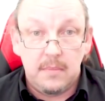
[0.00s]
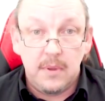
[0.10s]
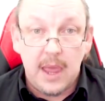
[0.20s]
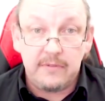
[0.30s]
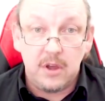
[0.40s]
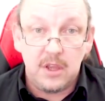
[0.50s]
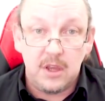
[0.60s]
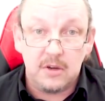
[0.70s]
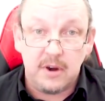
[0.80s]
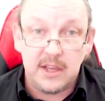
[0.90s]
You haven't got
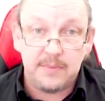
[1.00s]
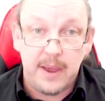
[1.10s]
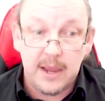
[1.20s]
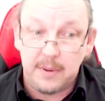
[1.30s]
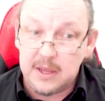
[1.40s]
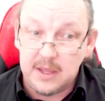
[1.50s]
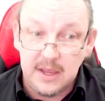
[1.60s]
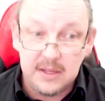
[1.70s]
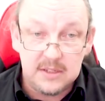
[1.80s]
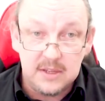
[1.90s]
your grades back, but you
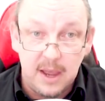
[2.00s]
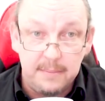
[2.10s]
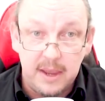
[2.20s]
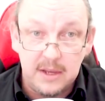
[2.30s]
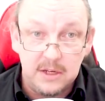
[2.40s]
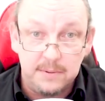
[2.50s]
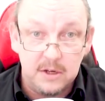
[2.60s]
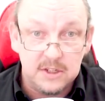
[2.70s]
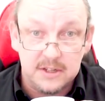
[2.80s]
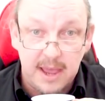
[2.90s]
need to start making your
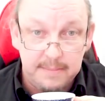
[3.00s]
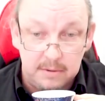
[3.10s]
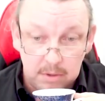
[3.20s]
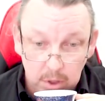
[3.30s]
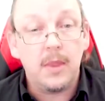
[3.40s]
project happen.